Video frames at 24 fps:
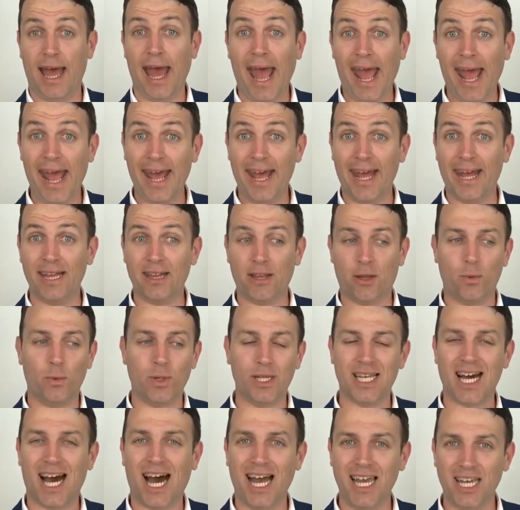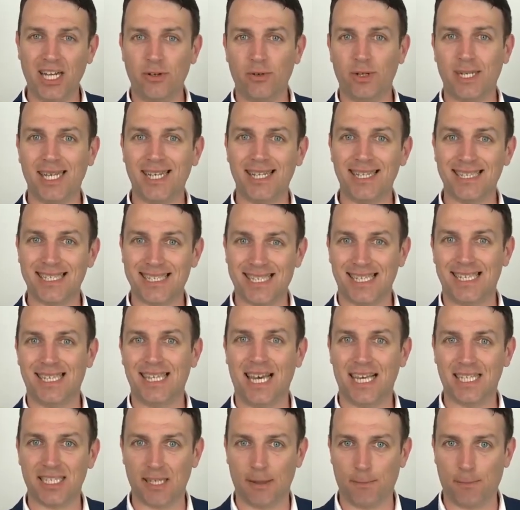and with higher yields than
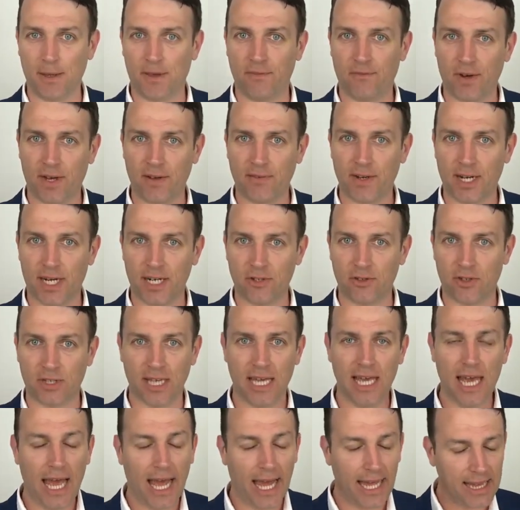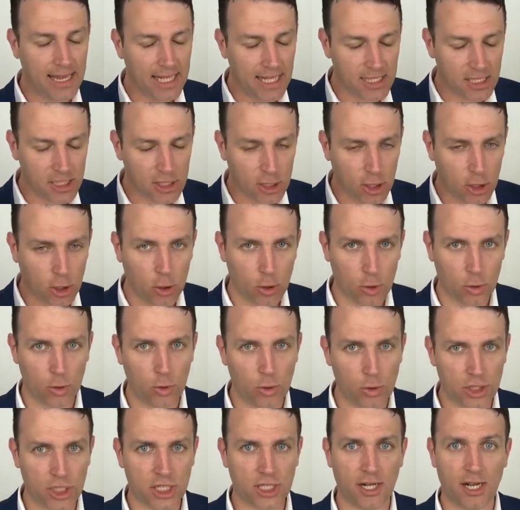the S&P 500. And that's
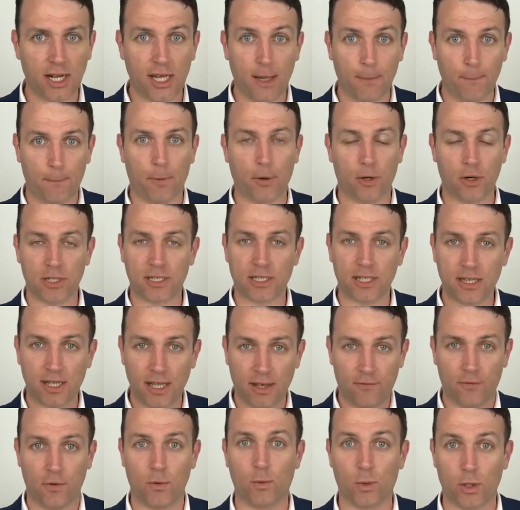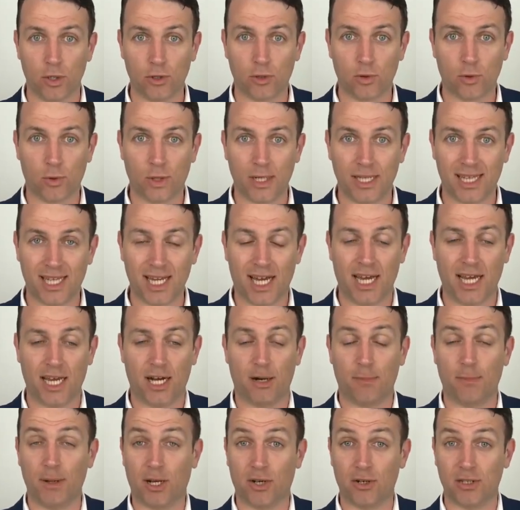crucially important if you want to
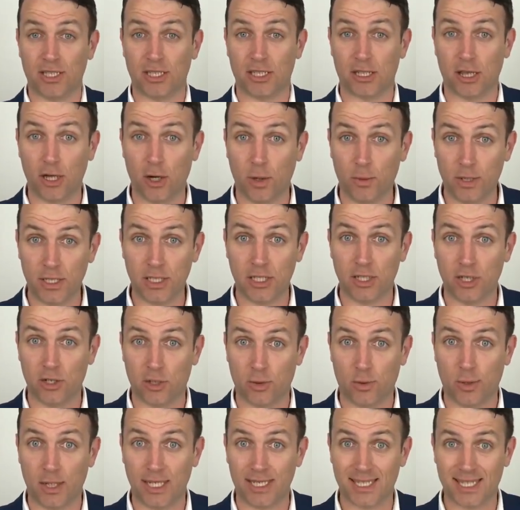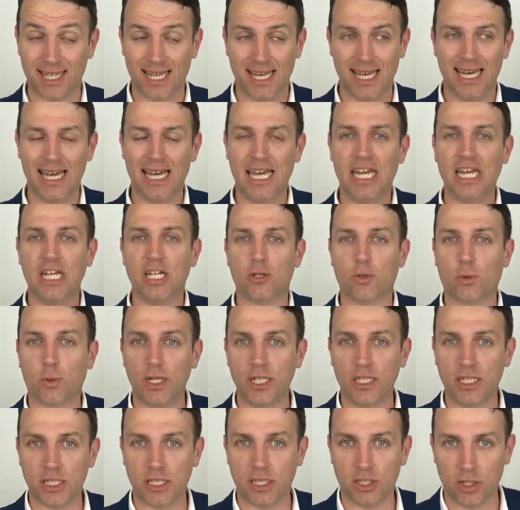retire because it lowers your risk
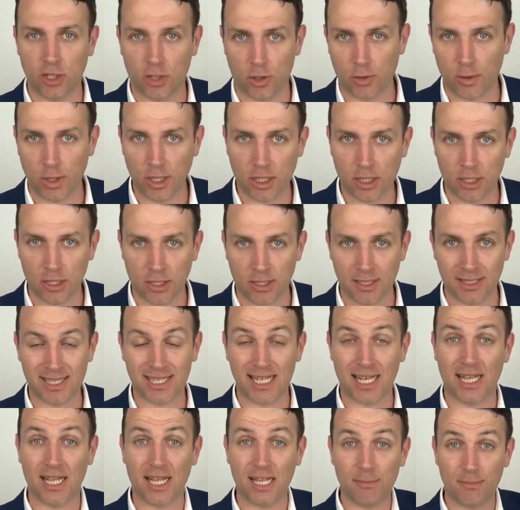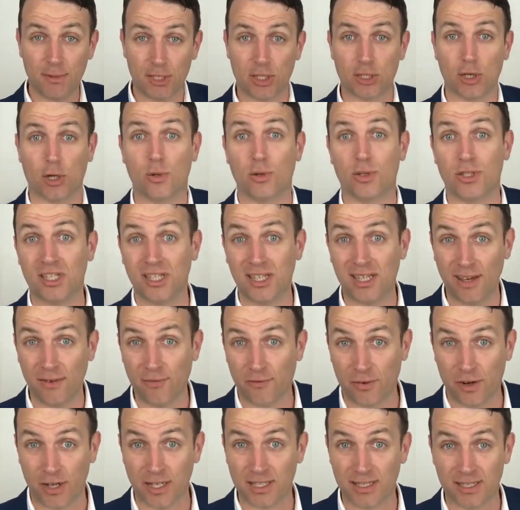increases your returns and let me show you the
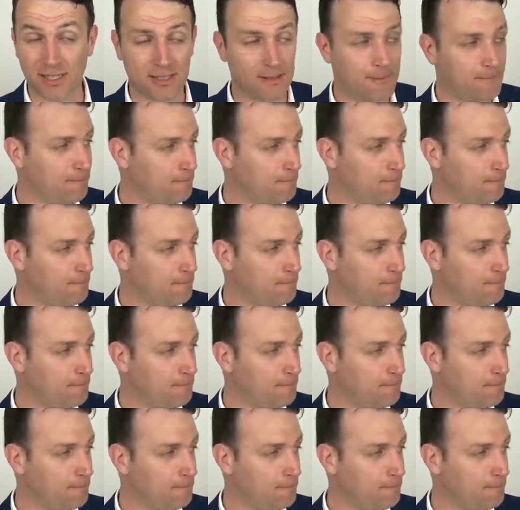difference.